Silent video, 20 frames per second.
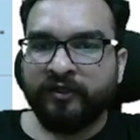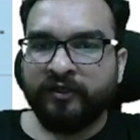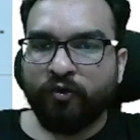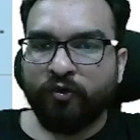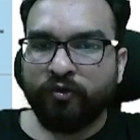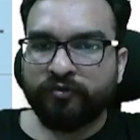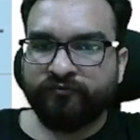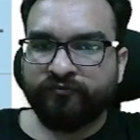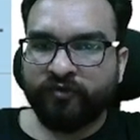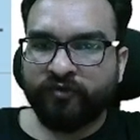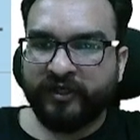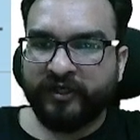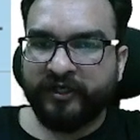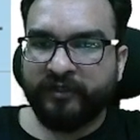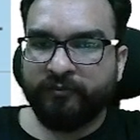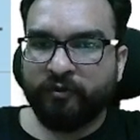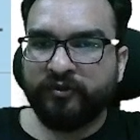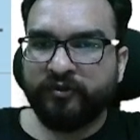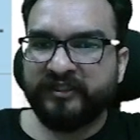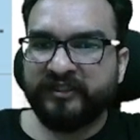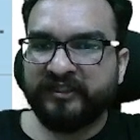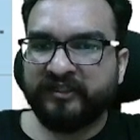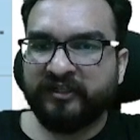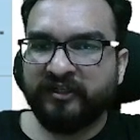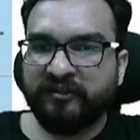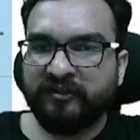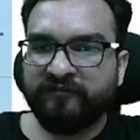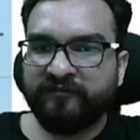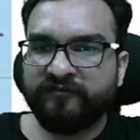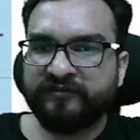Or forget about the
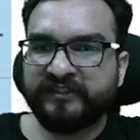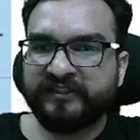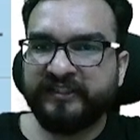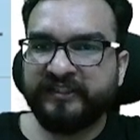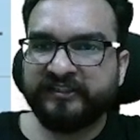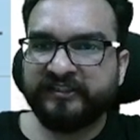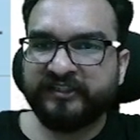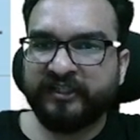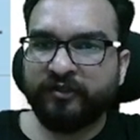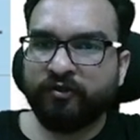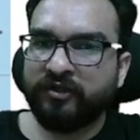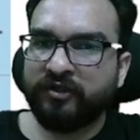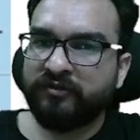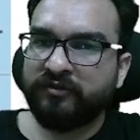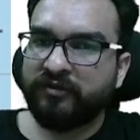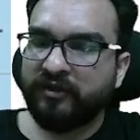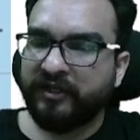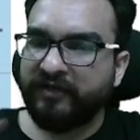Gulf, seas and all,